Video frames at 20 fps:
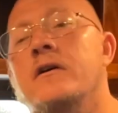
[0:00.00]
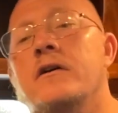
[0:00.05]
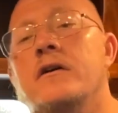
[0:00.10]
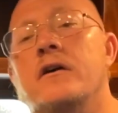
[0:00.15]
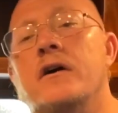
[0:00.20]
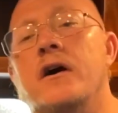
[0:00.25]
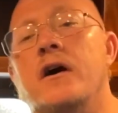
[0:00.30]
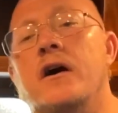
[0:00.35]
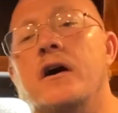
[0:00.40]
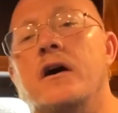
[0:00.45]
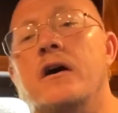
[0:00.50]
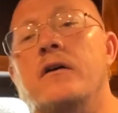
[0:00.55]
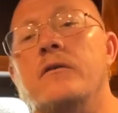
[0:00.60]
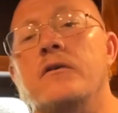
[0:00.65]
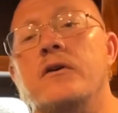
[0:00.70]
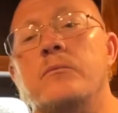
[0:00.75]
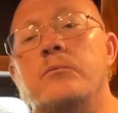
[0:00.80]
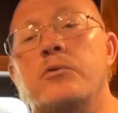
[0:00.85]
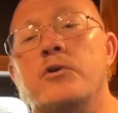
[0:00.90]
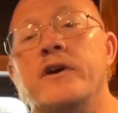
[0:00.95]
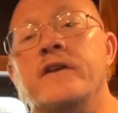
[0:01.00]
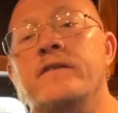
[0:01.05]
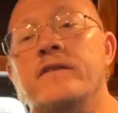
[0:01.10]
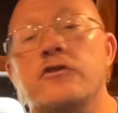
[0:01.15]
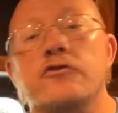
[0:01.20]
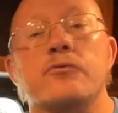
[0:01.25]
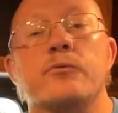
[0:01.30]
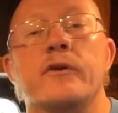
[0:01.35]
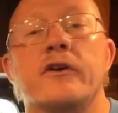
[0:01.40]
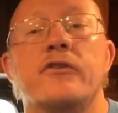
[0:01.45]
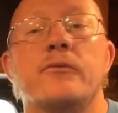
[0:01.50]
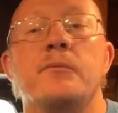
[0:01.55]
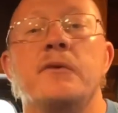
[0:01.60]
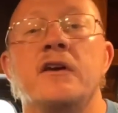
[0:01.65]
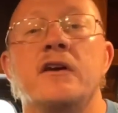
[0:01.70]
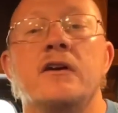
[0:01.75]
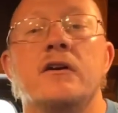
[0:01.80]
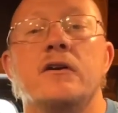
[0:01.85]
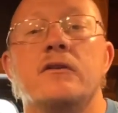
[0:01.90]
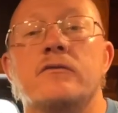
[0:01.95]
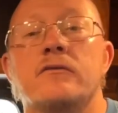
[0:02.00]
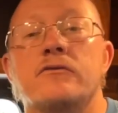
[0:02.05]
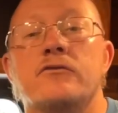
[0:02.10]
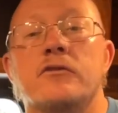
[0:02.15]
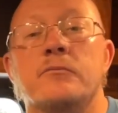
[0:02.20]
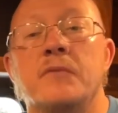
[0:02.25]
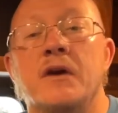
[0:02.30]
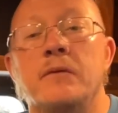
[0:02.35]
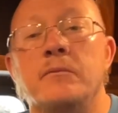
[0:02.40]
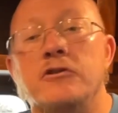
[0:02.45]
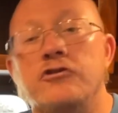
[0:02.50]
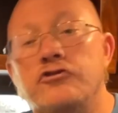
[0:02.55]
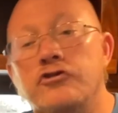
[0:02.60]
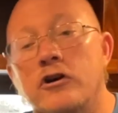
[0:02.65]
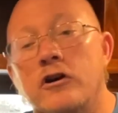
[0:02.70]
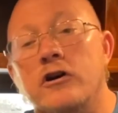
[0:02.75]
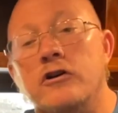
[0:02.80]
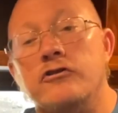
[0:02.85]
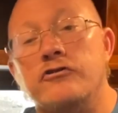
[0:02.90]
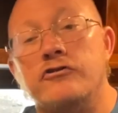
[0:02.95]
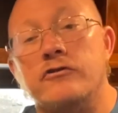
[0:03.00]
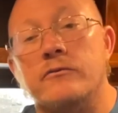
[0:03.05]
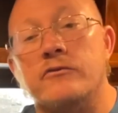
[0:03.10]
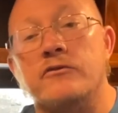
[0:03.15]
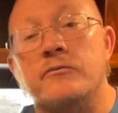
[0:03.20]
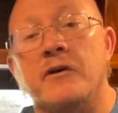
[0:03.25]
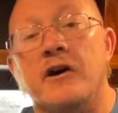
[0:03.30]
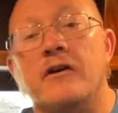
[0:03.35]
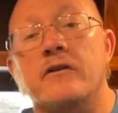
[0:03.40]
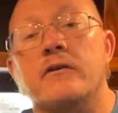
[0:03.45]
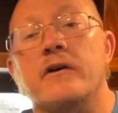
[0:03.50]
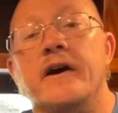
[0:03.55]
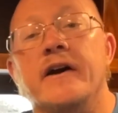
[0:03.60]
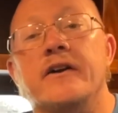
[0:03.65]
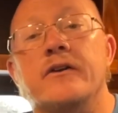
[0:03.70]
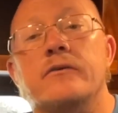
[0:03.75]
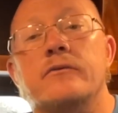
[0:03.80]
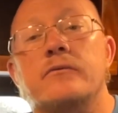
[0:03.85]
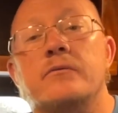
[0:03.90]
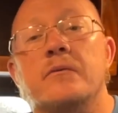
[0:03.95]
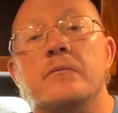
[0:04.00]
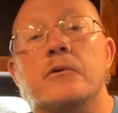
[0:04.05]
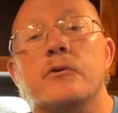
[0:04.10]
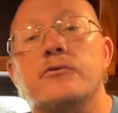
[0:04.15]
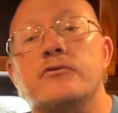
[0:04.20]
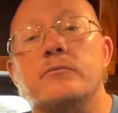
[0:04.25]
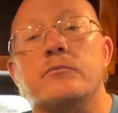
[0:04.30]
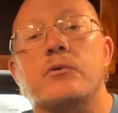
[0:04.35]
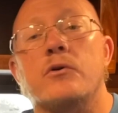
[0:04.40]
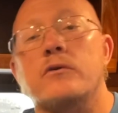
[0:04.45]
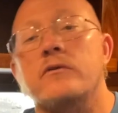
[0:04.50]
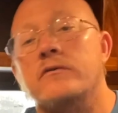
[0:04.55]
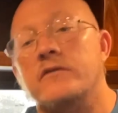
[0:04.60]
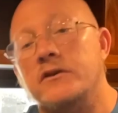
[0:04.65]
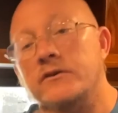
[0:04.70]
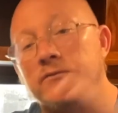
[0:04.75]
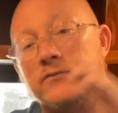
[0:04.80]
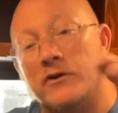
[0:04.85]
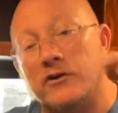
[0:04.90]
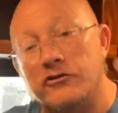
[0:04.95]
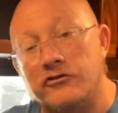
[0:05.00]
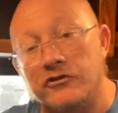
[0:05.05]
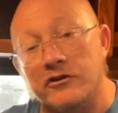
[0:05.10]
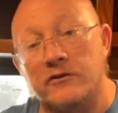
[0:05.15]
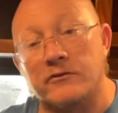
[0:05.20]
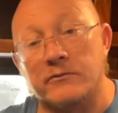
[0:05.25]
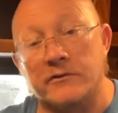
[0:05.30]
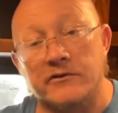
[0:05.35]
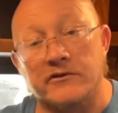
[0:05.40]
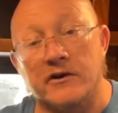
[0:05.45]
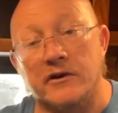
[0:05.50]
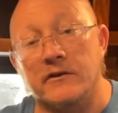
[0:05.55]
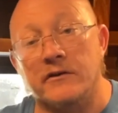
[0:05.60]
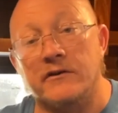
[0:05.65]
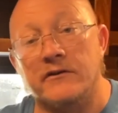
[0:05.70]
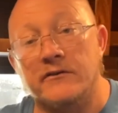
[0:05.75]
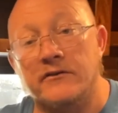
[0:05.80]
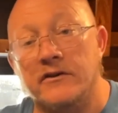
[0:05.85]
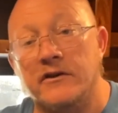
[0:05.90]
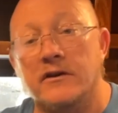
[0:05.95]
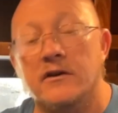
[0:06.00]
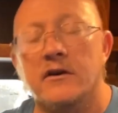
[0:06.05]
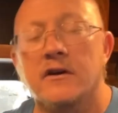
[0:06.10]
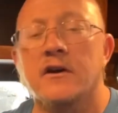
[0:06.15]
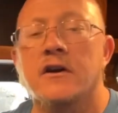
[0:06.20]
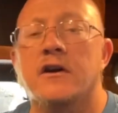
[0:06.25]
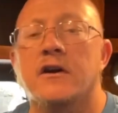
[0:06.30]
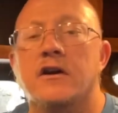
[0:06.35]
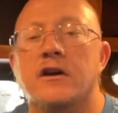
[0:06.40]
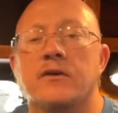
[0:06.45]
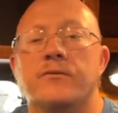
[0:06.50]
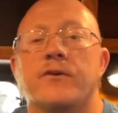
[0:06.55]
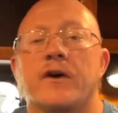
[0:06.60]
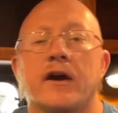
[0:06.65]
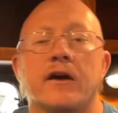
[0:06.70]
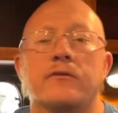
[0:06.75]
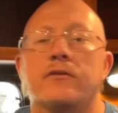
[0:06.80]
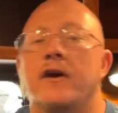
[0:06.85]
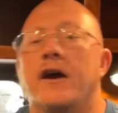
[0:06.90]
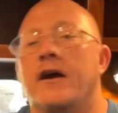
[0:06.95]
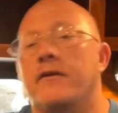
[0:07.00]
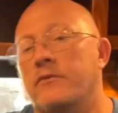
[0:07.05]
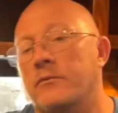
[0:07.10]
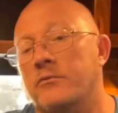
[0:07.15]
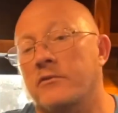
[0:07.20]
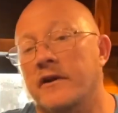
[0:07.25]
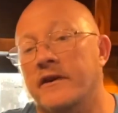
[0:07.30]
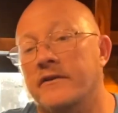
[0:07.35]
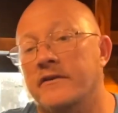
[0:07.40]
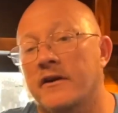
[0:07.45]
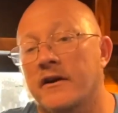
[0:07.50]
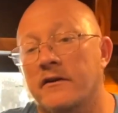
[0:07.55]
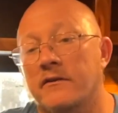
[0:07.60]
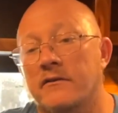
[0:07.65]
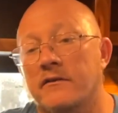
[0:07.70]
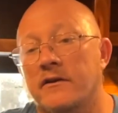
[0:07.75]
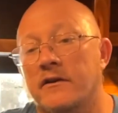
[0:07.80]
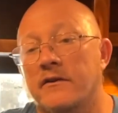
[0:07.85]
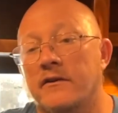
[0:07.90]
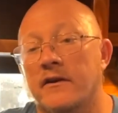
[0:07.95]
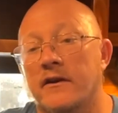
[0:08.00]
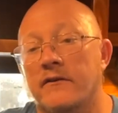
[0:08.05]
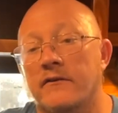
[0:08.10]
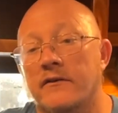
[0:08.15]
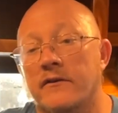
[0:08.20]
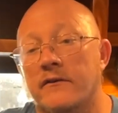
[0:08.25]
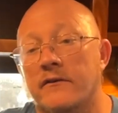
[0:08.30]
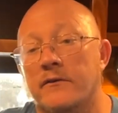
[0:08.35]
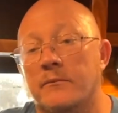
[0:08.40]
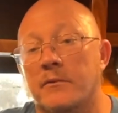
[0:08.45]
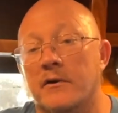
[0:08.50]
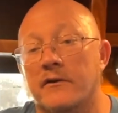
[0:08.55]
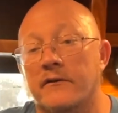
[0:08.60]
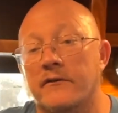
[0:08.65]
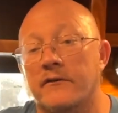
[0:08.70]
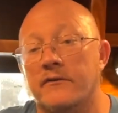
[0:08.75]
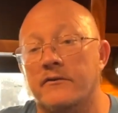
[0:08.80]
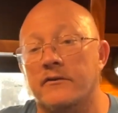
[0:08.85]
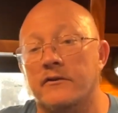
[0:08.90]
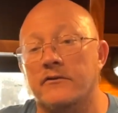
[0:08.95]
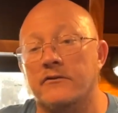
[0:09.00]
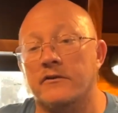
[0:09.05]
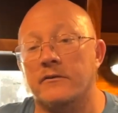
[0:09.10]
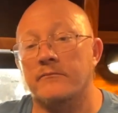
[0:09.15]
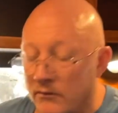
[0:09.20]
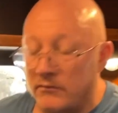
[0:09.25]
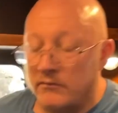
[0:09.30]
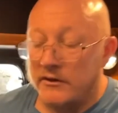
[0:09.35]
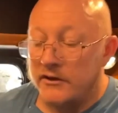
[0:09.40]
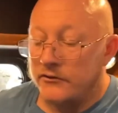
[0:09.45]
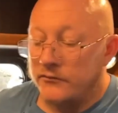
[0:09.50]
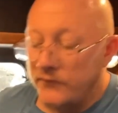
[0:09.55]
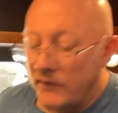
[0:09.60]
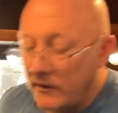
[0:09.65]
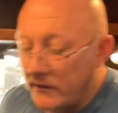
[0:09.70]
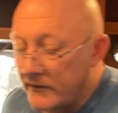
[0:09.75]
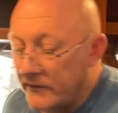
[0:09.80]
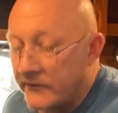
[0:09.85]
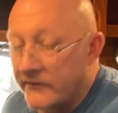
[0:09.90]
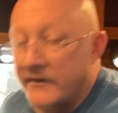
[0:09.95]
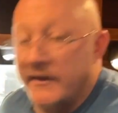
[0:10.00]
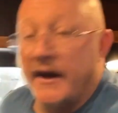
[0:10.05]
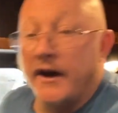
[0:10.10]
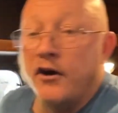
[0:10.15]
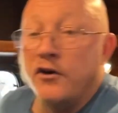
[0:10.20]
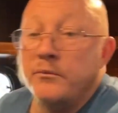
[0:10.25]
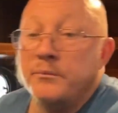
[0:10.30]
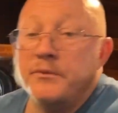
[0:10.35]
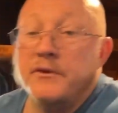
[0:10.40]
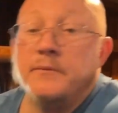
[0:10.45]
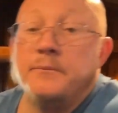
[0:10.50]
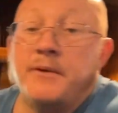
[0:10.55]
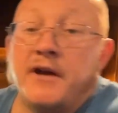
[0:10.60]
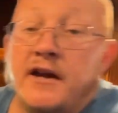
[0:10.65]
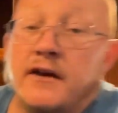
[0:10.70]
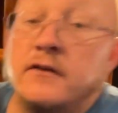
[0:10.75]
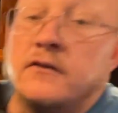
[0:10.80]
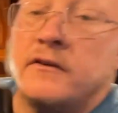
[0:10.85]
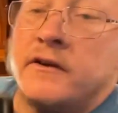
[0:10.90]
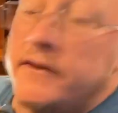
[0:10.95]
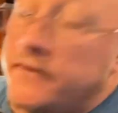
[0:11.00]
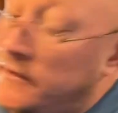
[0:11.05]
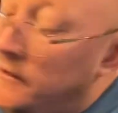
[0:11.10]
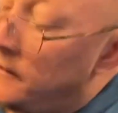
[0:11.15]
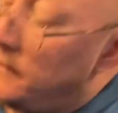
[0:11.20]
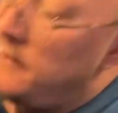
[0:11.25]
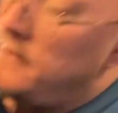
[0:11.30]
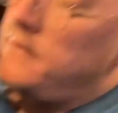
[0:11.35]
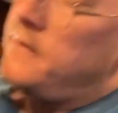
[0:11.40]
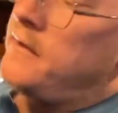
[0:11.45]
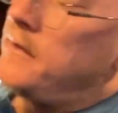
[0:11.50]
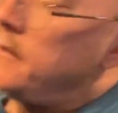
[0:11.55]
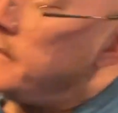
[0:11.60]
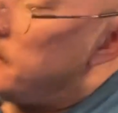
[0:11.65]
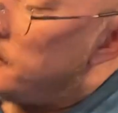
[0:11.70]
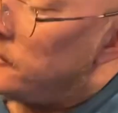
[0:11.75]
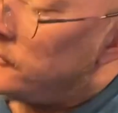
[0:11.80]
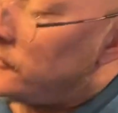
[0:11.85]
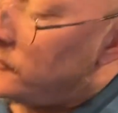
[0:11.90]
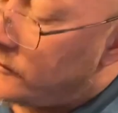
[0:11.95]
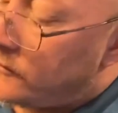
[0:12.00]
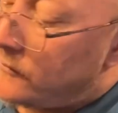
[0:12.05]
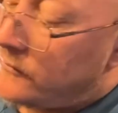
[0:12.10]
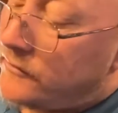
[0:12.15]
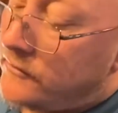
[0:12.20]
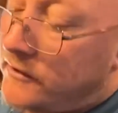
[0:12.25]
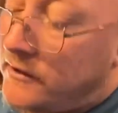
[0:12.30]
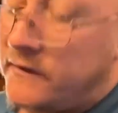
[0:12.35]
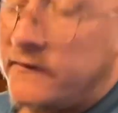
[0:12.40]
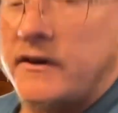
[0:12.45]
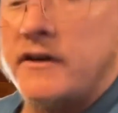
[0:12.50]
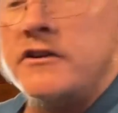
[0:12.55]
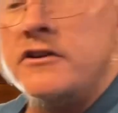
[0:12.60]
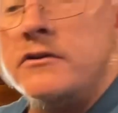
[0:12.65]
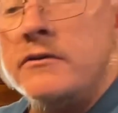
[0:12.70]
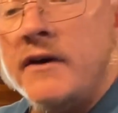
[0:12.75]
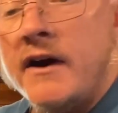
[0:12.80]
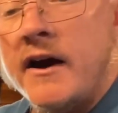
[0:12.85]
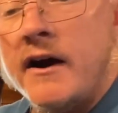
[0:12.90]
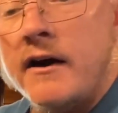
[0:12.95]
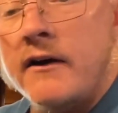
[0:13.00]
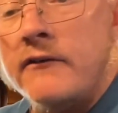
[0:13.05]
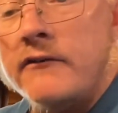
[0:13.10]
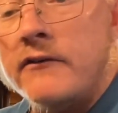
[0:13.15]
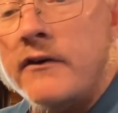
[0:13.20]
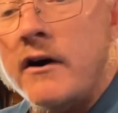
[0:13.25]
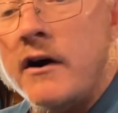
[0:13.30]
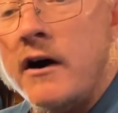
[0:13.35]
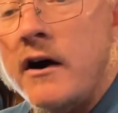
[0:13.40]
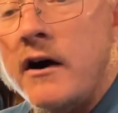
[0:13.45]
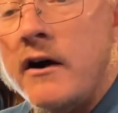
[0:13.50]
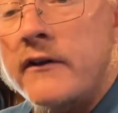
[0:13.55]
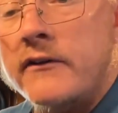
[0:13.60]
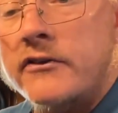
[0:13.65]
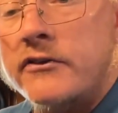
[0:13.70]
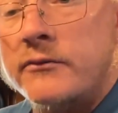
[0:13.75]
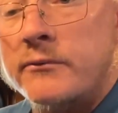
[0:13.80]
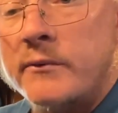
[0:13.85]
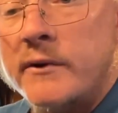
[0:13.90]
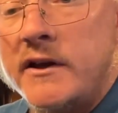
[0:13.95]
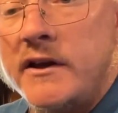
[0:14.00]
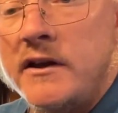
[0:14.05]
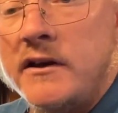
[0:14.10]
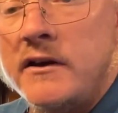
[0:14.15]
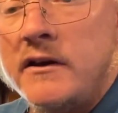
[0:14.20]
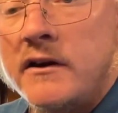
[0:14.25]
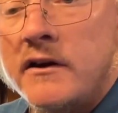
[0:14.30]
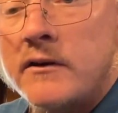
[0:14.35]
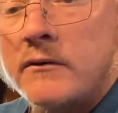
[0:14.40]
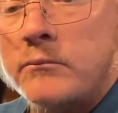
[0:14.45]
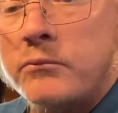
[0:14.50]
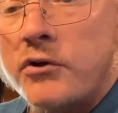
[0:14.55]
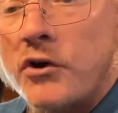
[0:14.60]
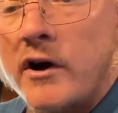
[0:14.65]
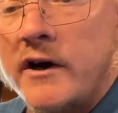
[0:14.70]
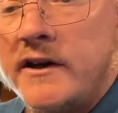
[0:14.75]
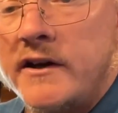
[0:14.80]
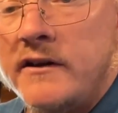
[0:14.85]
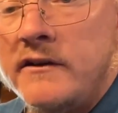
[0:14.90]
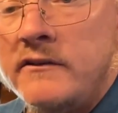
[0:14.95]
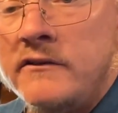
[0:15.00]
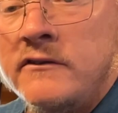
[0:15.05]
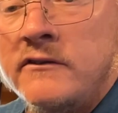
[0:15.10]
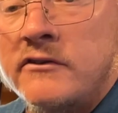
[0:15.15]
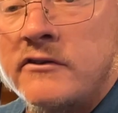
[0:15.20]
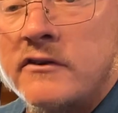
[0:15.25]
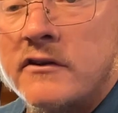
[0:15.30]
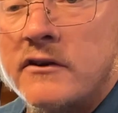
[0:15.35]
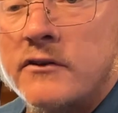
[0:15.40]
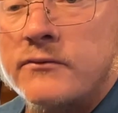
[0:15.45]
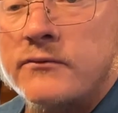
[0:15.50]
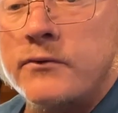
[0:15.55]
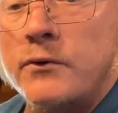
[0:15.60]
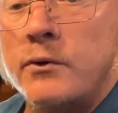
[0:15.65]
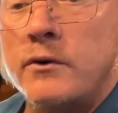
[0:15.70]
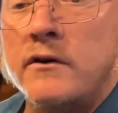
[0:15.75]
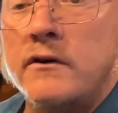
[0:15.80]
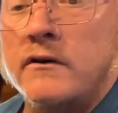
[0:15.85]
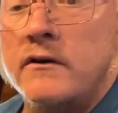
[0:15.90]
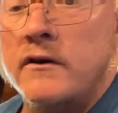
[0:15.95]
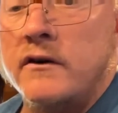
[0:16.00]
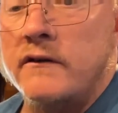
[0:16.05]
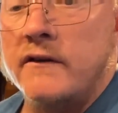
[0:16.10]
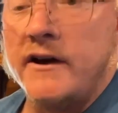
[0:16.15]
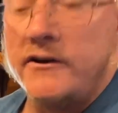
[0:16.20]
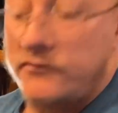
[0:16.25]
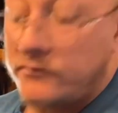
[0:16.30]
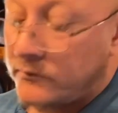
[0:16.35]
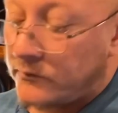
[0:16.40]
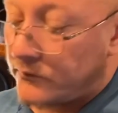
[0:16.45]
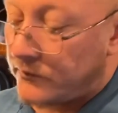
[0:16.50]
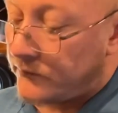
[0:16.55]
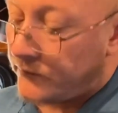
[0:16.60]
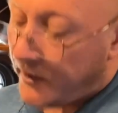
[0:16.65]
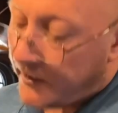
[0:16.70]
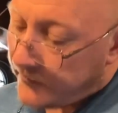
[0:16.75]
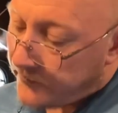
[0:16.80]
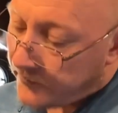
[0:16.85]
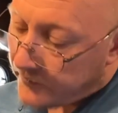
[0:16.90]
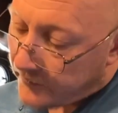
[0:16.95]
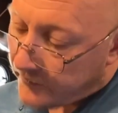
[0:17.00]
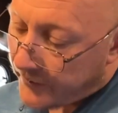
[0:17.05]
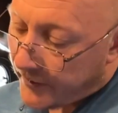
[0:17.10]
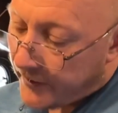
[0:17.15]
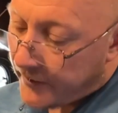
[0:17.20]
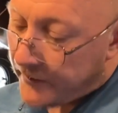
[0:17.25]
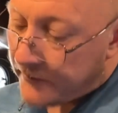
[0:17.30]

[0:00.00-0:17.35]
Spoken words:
bring this with me to maybe charge some smaller items, but most importantly function as redundancy if I ever have a breakdown in any other part of the system. Well, as far as the output panel on here, you could see that you have 3 plug-ins for electrical devices.